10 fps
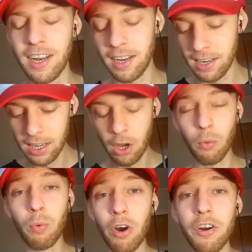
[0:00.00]
and
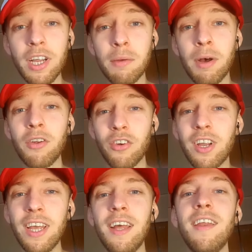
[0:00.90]
worry about your
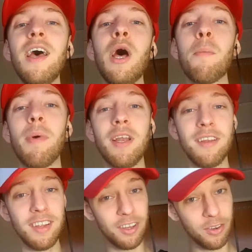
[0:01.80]
kid,
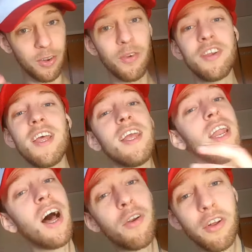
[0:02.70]
but you don't take it
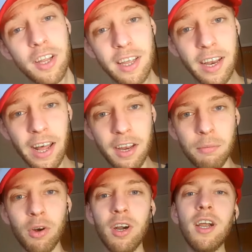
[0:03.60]
out on the kid
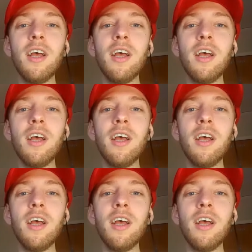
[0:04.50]
anymore.